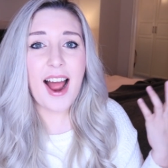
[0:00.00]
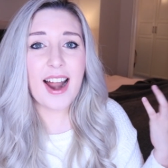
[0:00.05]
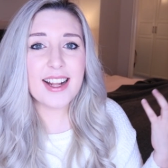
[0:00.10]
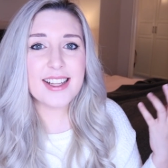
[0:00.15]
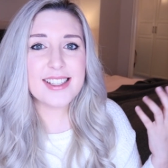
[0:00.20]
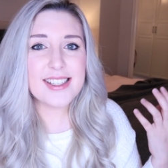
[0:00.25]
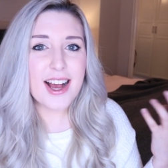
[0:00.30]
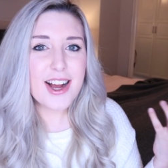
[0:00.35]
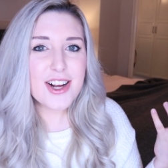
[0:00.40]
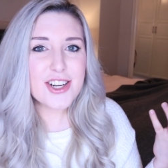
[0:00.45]
And
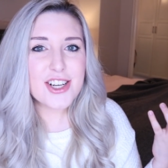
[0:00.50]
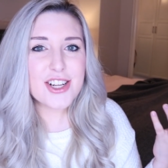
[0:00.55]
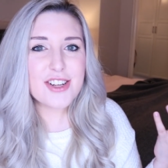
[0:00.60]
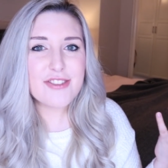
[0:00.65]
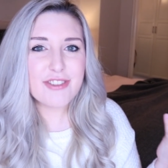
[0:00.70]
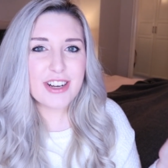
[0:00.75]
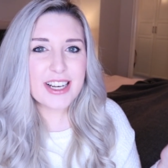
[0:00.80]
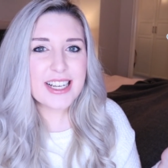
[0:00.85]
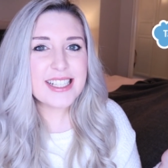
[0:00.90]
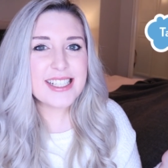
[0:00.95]
it's actually
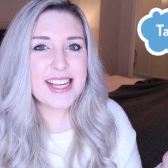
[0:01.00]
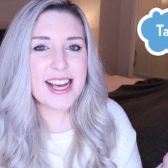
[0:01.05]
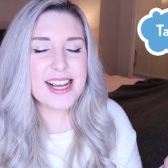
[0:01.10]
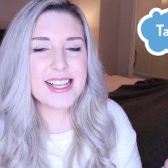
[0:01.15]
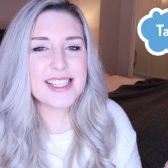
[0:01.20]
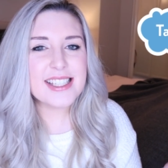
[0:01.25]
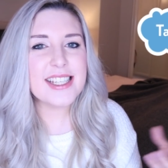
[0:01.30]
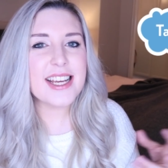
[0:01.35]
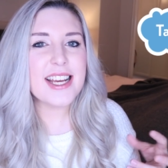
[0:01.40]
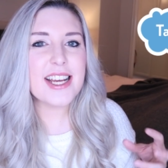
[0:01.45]
really
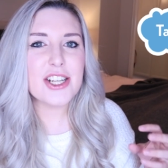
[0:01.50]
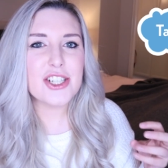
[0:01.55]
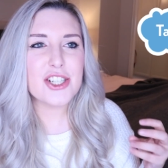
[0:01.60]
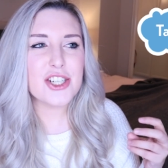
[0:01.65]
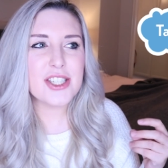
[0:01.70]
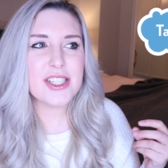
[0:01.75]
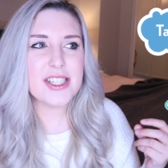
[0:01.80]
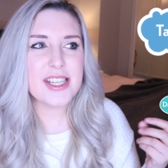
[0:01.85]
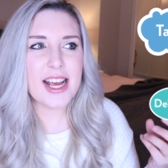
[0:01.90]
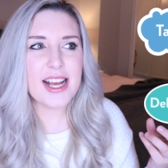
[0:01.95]
tasty. It
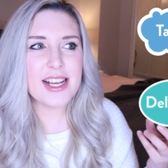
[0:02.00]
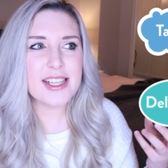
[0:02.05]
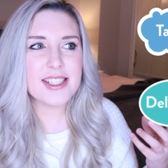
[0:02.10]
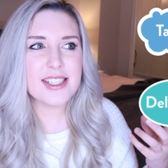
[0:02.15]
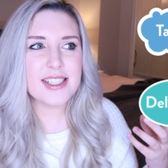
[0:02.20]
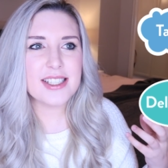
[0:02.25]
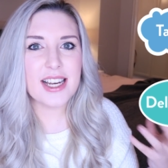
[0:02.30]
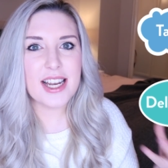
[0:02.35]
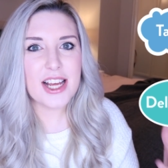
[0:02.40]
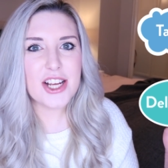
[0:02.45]
just tastes
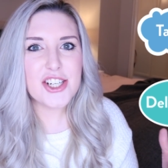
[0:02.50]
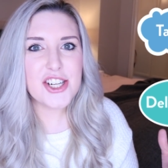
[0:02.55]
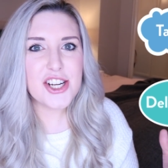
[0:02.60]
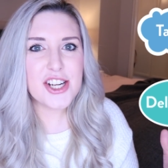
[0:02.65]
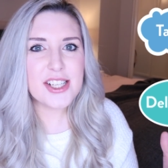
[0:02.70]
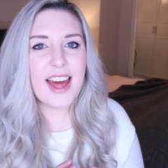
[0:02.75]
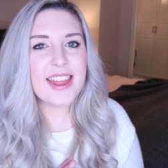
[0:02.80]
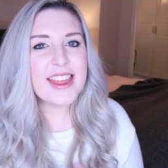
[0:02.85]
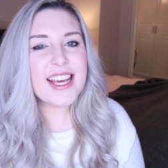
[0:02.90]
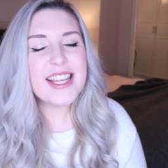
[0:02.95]

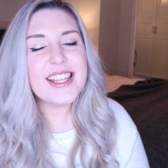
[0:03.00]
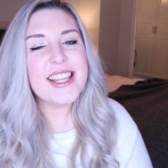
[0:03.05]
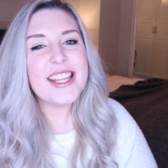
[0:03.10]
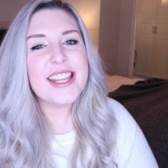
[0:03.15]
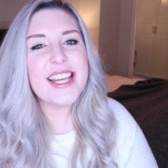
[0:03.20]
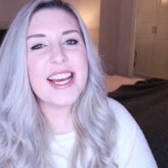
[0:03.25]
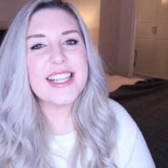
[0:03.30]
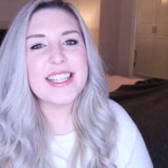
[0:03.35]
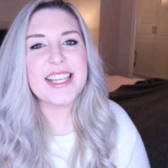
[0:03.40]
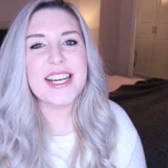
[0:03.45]
delicious. I think the
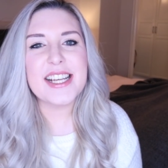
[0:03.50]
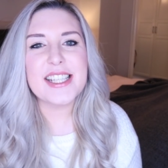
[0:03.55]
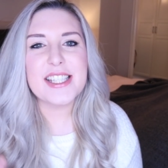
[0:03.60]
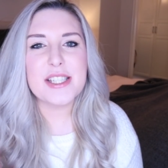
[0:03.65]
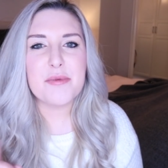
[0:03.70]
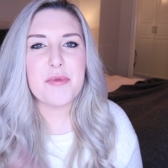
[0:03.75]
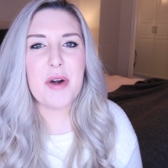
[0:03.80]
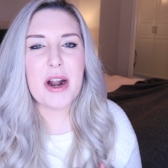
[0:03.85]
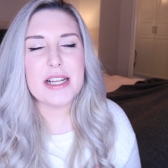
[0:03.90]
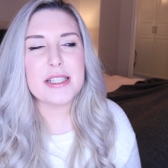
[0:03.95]
thing that has
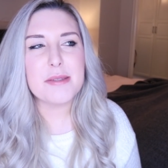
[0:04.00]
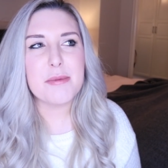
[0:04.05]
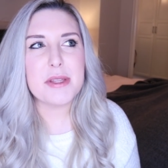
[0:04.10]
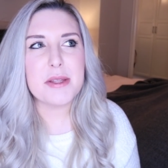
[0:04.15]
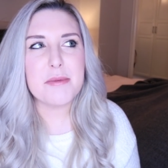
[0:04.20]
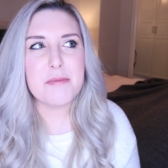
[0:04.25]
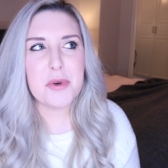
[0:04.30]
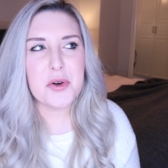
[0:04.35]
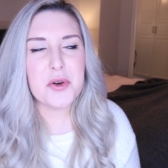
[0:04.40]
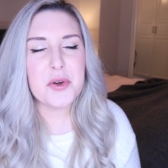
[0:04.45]
surprised me
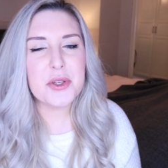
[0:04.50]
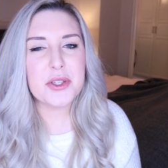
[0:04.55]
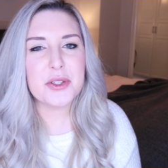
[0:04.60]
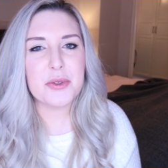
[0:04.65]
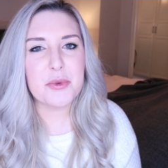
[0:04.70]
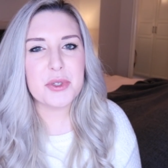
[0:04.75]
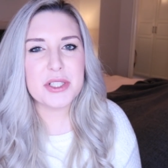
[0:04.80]
the most